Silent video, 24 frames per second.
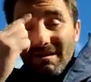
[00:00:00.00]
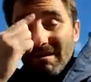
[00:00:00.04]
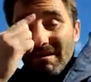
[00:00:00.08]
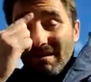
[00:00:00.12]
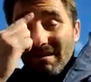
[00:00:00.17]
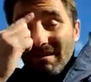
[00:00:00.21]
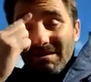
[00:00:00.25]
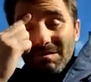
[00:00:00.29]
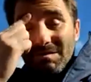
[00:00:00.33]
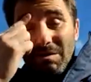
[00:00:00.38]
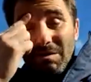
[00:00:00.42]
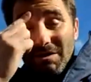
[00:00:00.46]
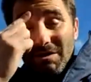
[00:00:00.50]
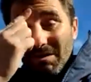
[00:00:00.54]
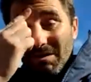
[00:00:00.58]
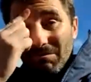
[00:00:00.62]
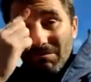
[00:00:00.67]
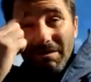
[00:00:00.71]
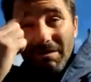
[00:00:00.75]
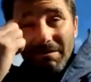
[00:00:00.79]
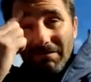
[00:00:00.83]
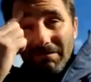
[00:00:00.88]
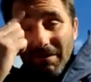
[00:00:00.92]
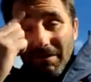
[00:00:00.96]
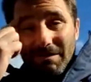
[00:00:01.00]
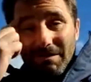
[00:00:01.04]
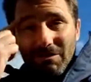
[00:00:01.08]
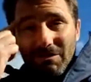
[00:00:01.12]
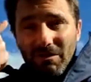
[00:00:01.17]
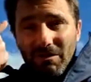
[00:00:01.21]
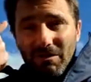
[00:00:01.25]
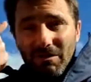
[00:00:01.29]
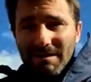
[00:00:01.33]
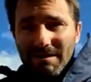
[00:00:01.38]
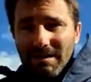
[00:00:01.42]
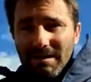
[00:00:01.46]
especially with the
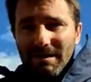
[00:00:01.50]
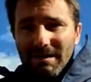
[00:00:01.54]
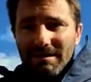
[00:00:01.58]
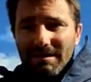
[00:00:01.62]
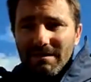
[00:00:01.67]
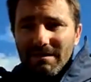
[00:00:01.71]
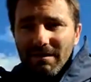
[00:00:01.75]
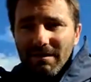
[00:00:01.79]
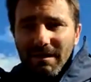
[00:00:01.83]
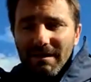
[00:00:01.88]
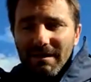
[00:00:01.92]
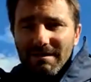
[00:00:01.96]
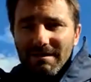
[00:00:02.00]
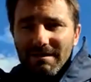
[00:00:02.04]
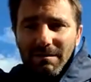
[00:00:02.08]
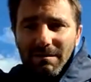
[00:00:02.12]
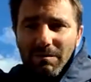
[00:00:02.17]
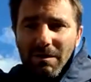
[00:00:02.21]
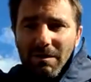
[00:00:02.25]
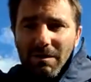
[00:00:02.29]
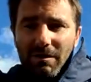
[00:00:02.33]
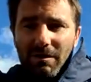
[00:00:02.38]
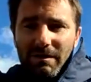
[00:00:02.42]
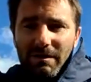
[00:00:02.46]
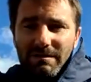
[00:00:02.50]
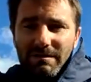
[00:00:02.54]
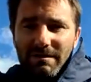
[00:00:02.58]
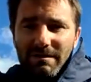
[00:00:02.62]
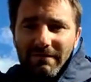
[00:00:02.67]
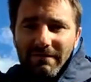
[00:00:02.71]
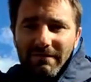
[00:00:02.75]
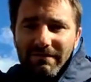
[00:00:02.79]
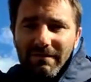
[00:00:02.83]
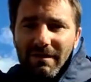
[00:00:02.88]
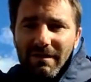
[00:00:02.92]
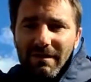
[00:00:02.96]
franchise leagues, I guess some guys
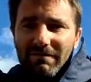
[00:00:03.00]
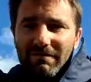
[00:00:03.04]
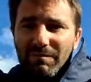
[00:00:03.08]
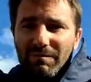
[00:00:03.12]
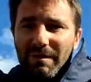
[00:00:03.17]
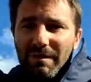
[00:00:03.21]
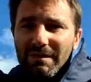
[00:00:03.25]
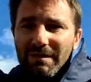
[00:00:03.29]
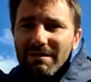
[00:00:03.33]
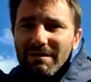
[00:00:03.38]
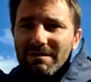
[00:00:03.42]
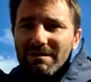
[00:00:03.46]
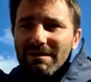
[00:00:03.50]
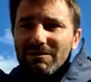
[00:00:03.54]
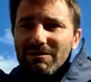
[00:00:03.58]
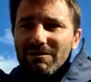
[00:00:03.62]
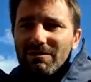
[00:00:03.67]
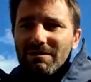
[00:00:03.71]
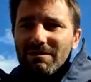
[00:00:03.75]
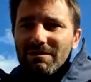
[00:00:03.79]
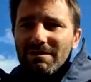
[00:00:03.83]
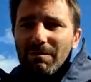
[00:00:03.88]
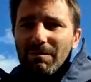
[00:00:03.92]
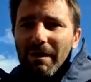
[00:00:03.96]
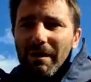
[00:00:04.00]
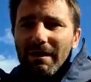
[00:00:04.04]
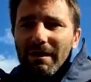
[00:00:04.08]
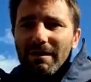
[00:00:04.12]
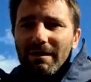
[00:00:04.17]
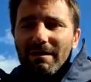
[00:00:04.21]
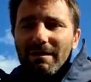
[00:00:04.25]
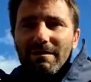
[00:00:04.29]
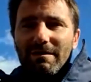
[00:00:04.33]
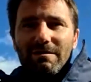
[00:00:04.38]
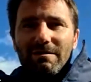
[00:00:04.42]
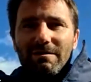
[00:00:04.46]
have big decisions to
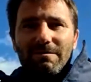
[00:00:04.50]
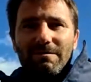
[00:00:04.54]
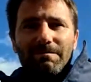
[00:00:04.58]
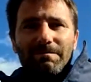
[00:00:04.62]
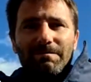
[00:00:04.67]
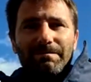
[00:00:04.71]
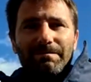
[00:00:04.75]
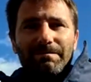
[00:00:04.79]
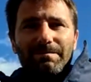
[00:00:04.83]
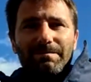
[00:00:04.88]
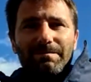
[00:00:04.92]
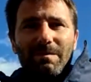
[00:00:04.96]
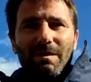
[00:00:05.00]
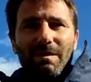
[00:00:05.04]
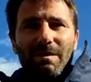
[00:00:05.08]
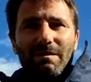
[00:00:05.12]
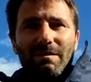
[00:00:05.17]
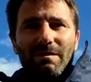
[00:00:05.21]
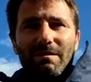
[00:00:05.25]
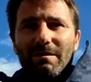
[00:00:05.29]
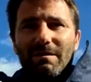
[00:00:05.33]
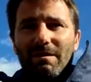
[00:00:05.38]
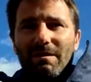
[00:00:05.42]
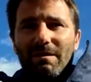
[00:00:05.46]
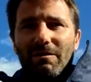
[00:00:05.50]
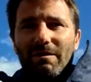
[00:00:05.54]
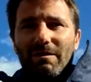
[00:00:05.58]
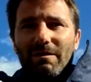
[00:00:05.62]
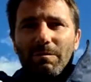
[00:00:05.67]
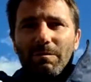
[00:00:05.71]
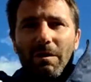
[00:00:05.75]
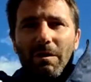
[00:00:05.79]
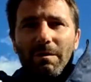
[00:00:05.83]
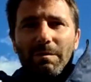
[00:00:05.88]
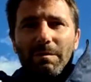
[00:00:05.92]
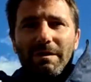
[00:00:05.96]
make, and it
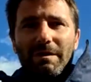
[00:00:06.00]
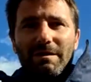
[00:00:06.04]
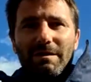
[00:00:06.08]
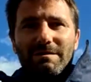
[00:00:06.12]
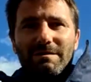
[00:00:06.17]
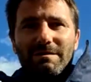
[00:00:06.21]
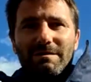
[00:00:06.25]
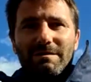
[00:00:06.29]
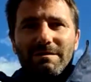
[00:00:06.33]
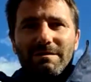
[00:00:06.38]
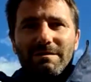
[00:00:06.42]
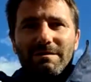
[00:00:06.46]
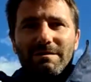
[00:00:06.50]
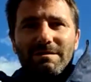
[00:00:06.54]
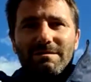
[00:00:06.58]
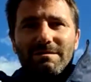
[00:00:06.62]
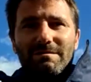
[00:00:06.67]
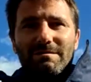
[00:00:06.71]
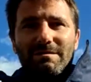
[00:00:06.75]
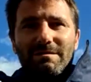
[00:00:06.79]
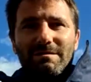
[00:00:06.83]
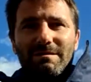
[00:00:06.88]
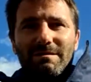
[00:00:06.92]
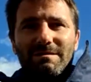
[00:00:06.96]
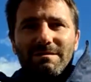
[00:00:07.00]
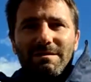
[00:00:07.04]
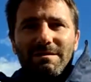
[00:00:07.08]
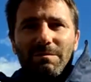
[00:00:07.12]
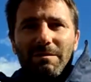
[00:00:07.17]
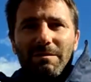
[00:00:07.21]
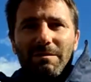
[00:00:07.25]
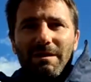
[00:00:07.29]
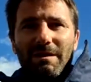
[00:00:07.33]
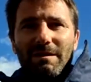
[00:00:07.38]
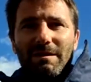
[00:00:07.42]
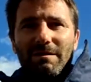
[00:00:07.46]
might be as
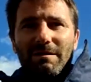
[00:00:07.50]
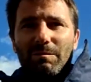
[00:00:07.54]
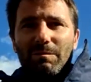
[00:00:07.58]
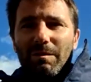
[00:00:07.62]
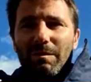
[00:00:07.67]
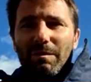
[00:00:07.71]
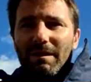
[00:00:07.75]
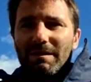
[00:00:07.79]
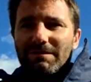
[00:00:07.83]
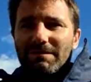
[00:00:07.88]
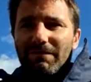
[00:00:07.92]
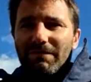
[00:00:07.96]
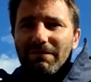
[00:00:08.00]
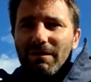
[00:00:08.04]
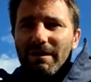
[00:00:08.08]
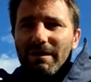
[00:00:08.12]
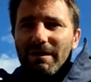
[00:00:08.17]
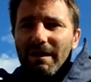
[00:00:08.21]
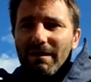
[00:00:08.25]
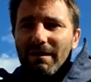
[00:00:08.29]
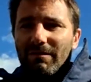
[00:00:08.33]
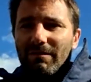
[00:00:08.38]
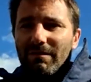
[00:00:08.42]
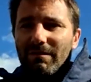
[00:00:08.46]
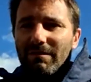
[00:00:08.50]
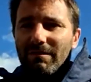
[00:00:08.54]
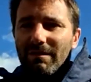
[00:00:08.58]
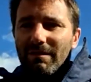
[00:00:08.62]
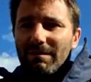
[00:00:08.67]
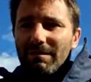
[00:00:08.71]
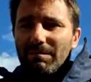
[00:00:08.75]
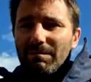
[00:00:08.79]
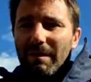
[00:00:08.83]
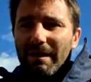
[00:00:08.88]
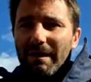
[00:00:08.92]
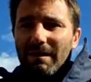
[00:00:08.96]
some of the England players find out that they
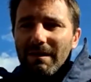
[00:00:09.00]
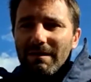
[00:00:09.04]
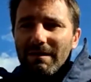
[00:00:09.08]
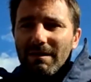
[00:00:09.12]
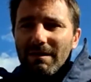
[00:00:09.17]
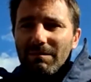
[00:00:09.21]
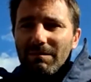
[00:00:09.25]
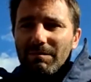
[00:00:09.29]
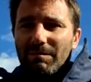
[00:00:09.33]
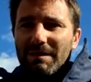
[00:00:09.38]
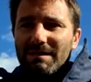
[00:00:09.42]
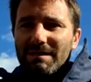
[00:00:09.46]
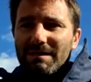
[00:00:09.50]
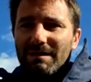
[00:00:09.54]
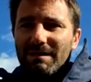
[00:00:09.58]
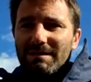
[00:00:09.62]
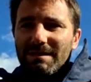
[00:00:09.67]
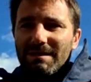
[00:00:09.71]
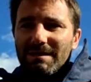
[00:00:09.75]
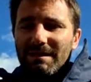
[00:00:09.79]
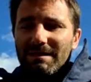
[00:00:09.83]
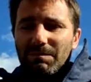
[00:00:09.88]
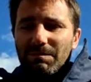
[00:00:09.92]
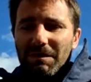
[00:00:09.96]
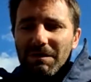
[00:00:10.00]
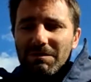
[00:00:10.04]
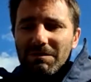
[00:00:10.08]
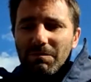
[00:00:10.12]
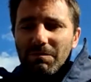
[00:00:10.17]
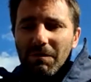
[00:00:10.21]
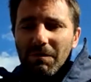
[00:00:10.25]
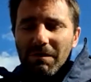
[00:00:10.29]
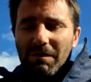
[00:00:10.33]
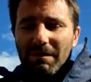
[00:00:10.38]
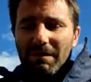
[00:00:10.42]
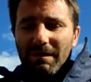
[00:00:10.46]
may end up missing a test match,
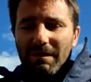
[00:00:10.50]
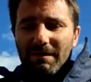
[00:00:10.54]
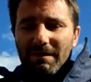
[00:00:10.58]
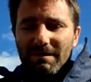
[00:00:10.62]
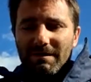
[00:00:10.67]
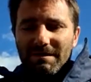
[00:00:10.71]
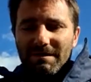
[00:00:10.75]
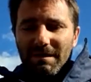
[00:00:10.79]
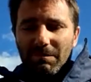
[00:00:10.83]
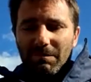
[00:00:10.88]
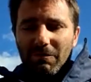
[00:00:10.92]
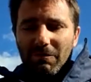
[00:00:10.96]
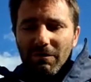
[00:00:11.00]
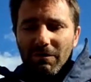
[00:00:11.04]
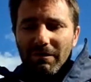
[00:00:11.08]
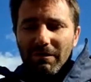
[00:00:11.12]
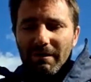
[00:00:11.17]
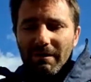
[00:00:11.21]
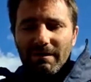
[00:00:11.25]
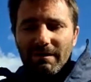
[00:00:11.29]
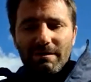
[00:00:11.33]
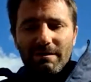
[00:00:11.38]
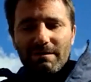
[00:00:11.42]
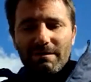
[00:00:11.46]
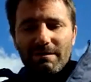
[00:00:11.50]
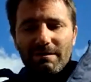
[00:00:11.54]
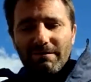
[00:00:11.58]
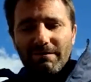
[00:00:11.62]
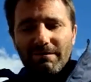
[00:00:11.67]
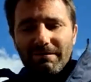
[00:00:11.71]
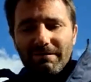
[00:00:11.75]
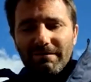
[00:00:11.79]
mightn't they, this summer, I think, if